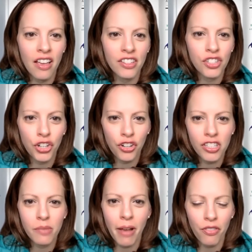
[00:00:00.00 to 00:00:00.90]
is
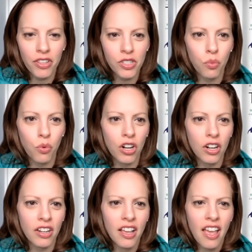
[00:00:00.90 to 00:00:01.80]
curious about this
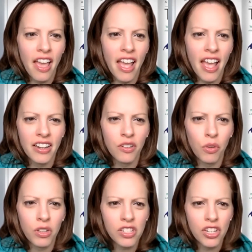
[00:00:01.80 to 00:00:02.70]
work and
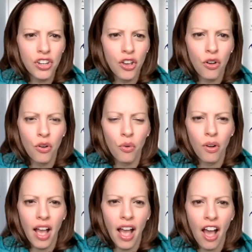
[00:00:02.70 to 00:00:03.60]
wants to
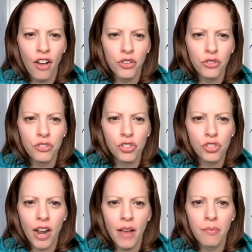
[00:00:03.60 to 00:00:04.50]
know how you
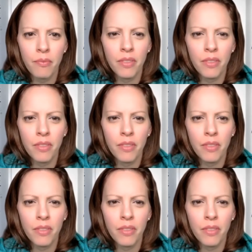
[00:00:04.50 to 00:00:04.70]
describe